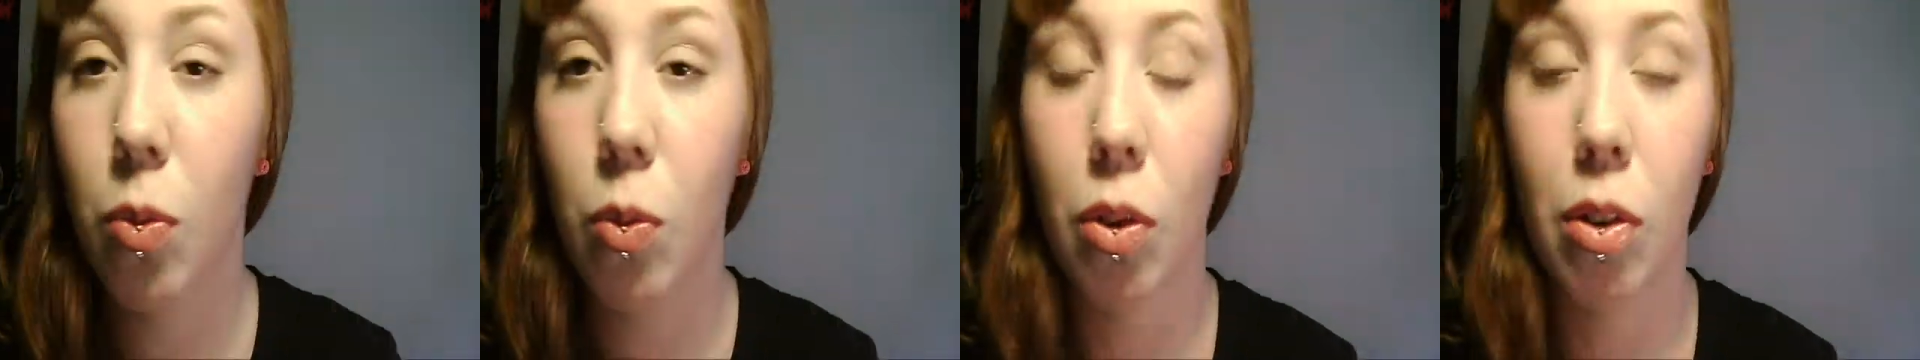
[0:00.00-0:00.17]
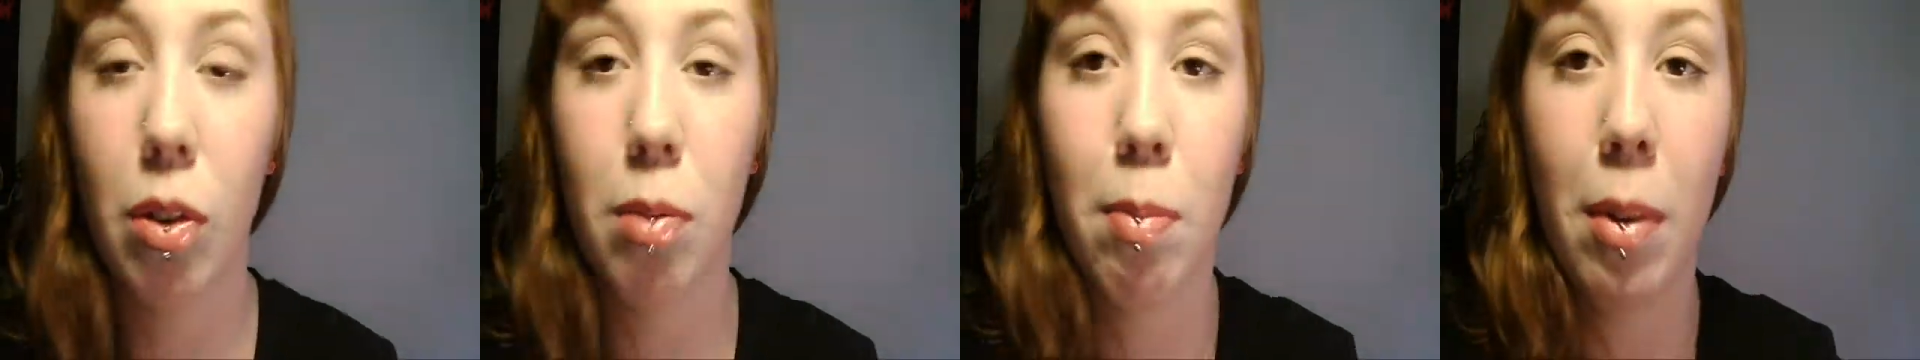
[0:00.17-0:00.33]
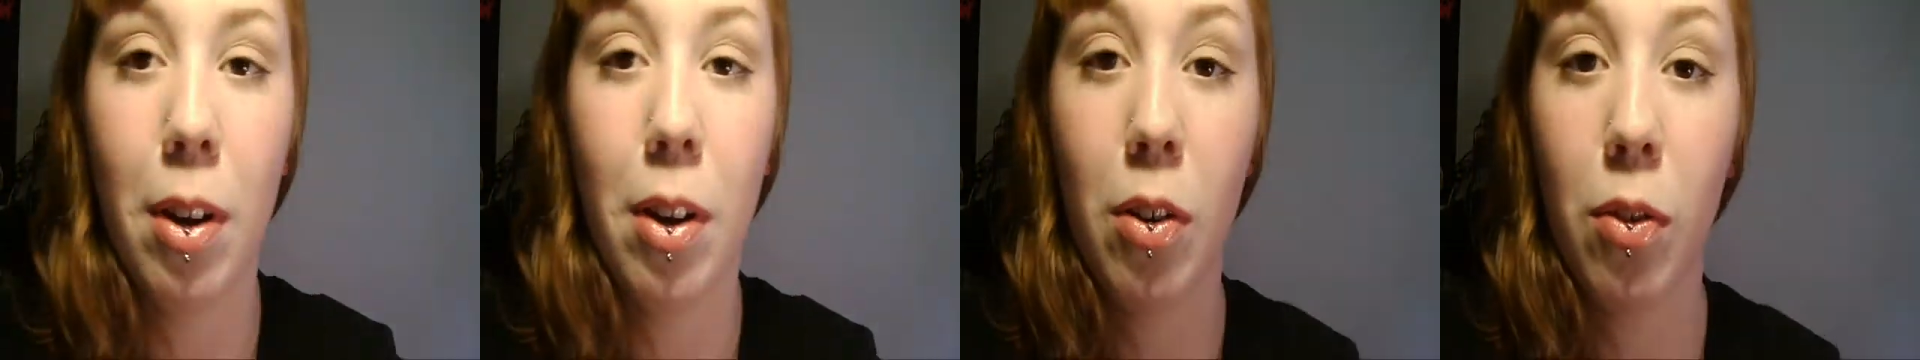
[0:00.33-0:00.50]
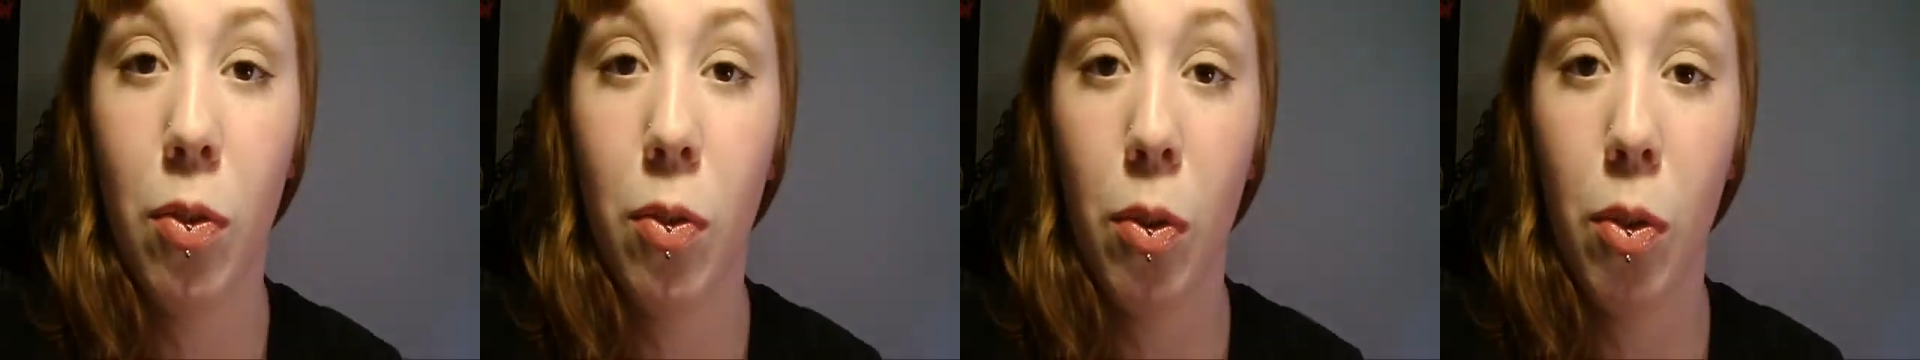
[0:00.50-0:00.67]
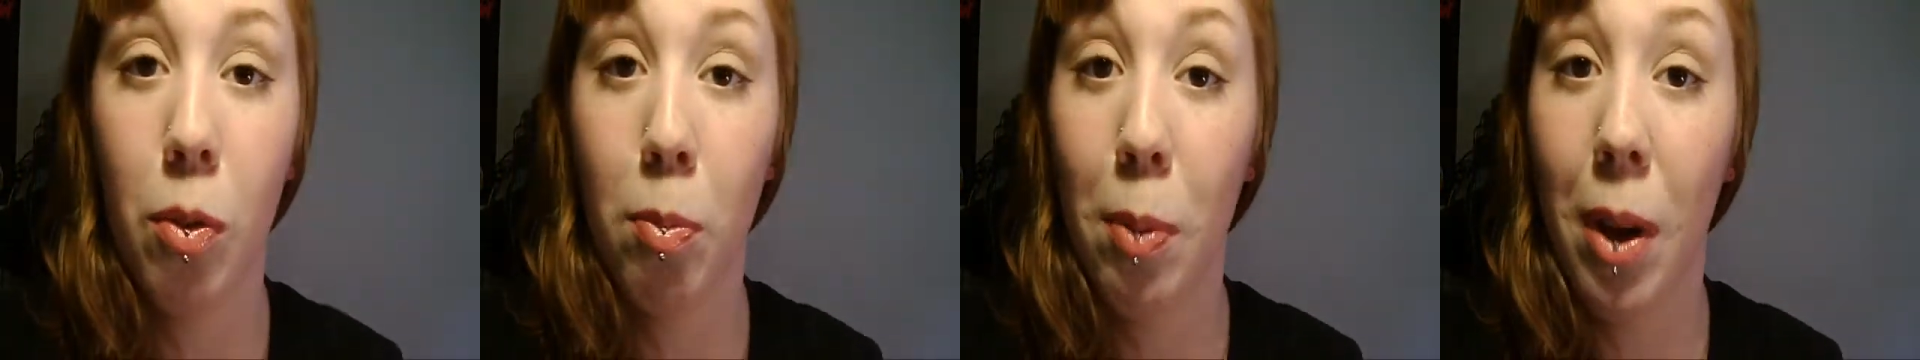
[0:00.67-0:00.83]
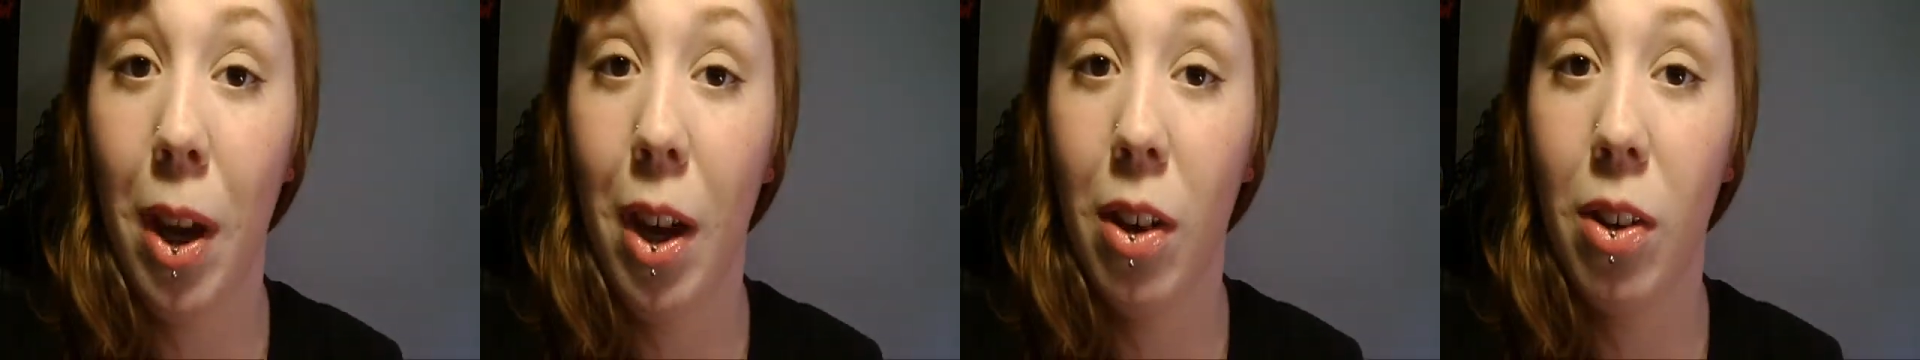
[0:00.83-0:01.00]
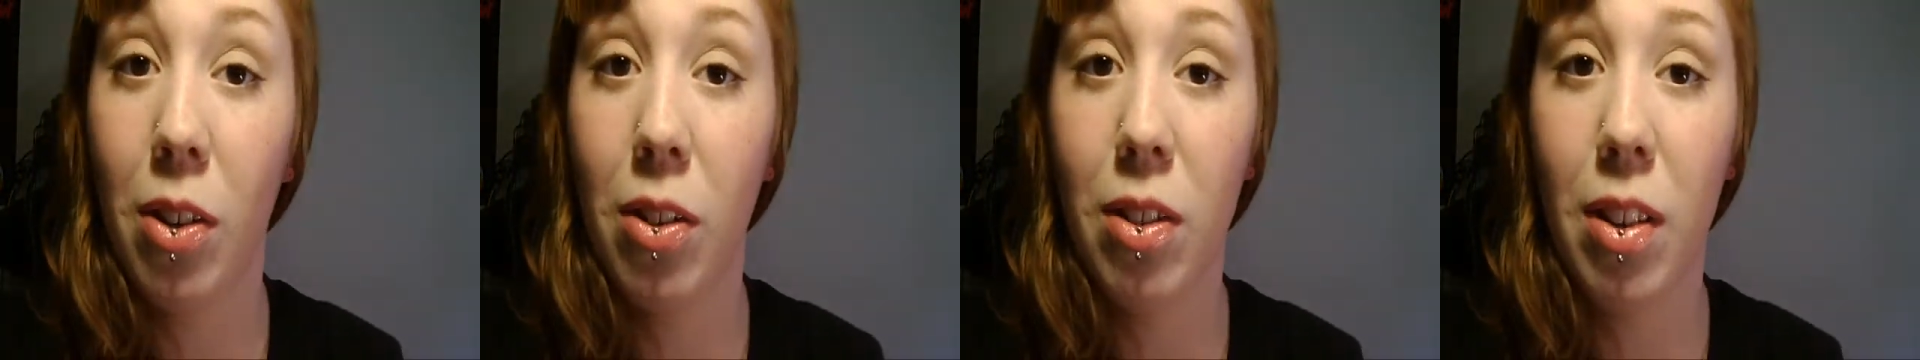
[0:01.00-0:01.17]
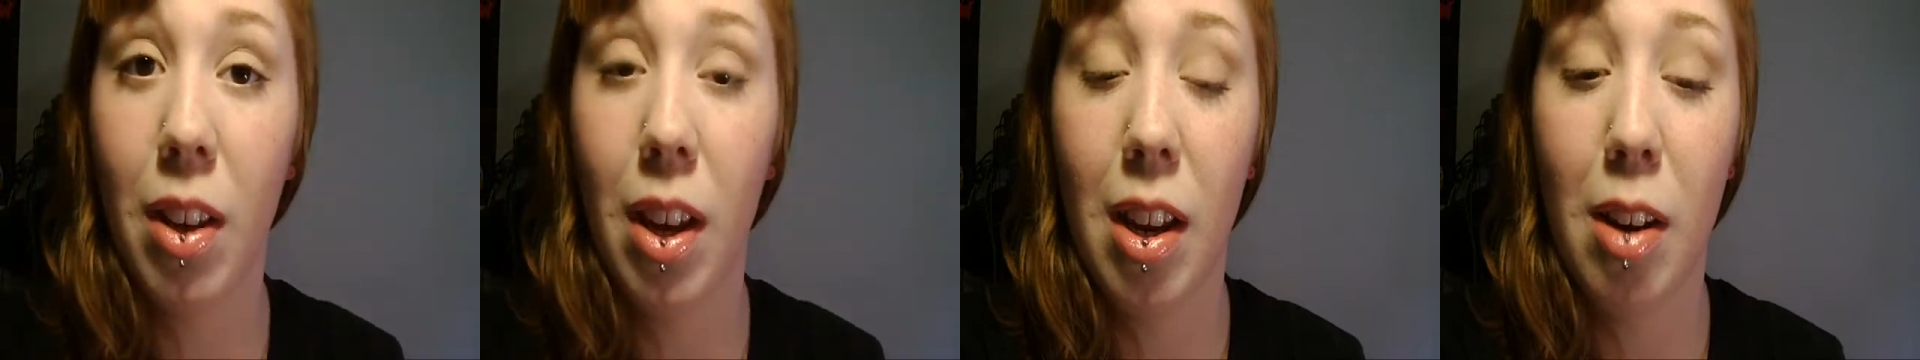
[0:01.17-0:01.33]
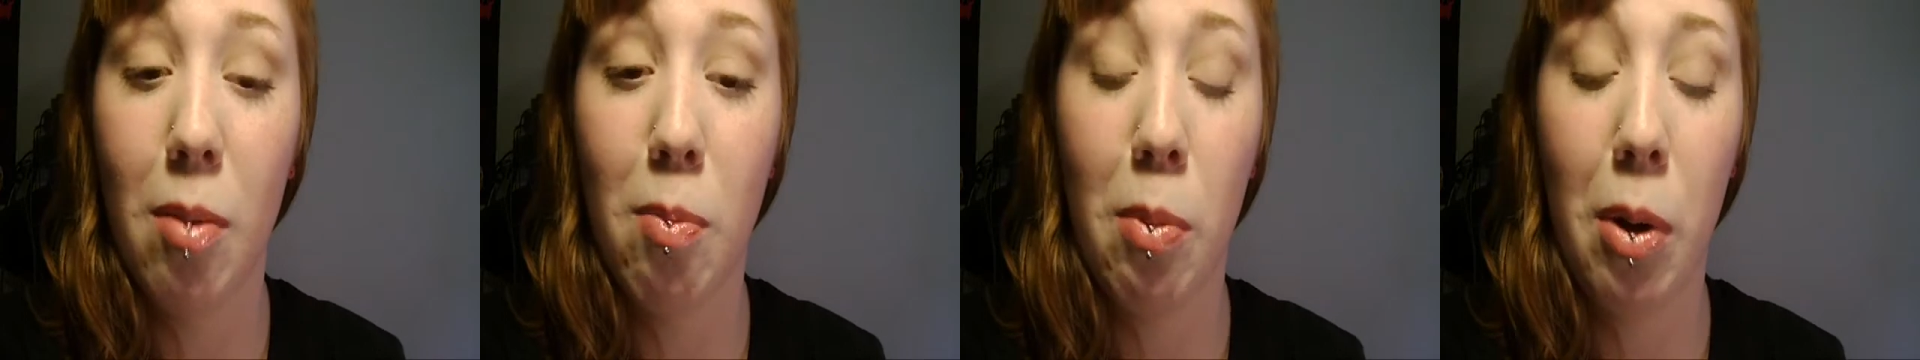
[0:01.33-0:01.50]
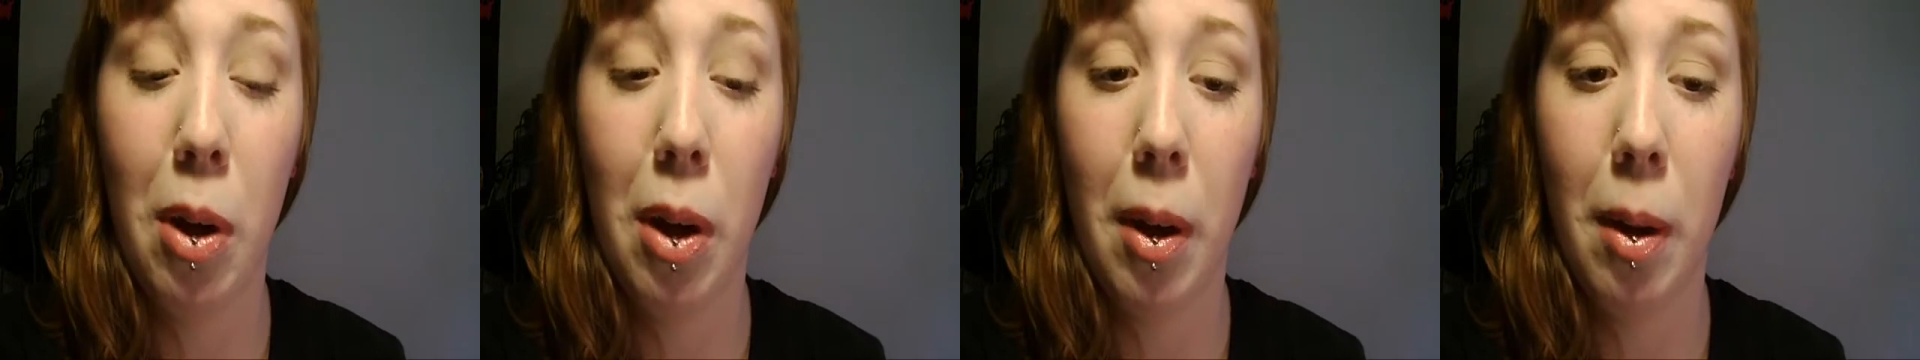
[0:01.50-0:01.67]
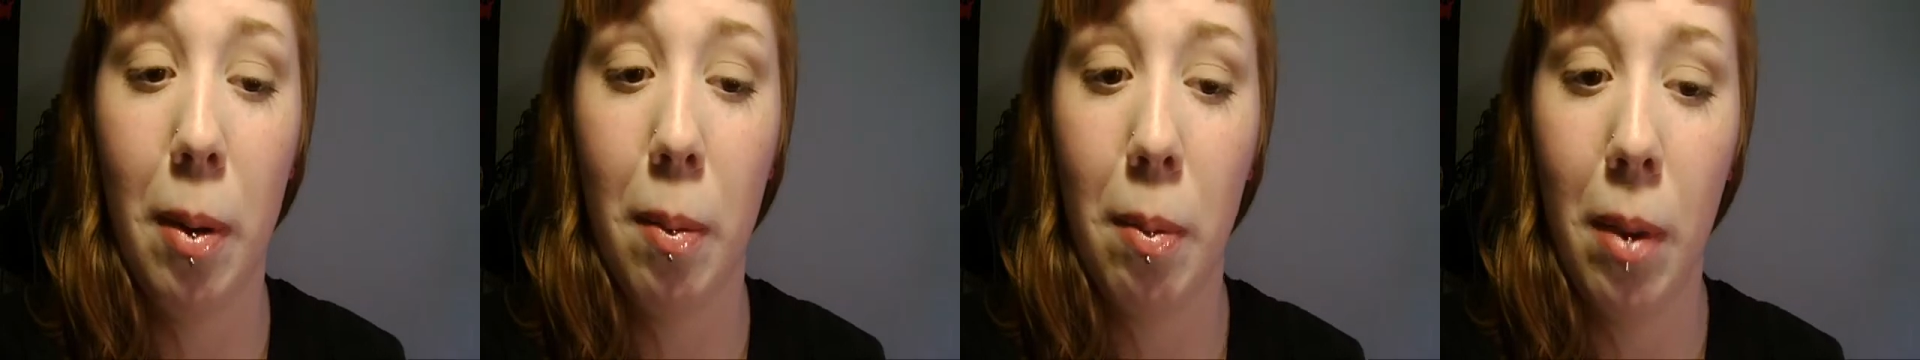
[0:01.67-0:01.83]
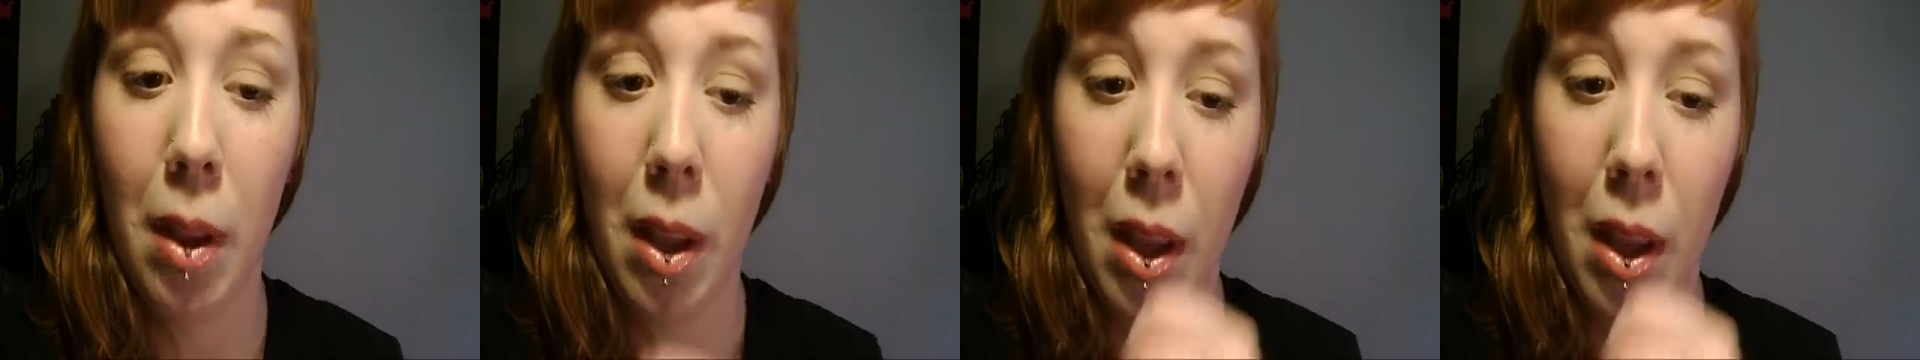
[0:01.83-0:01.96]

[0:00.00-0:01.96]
works better for pale skin, but